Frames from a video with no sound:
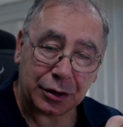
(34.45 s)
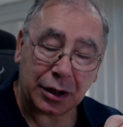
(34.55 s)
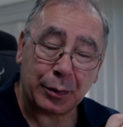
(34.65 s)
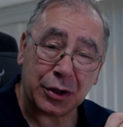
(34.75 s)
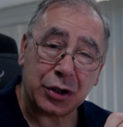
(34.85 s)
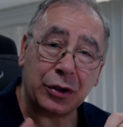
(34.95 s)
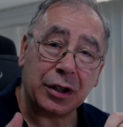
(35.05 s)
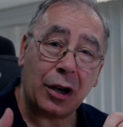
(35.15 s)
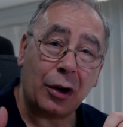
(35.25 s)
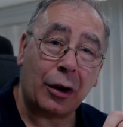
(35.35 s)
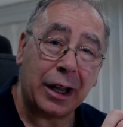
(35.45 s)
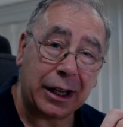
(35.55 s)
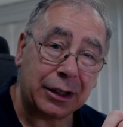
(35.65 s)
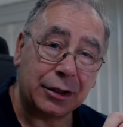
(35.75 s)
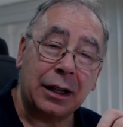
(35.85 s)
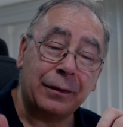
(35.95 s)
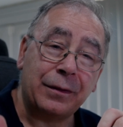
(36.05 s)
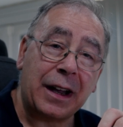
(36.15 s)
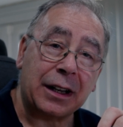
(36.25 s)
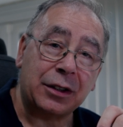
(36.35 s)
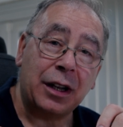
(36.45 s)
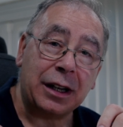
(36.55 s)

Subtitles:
So it's producing a lot of heat. In fact,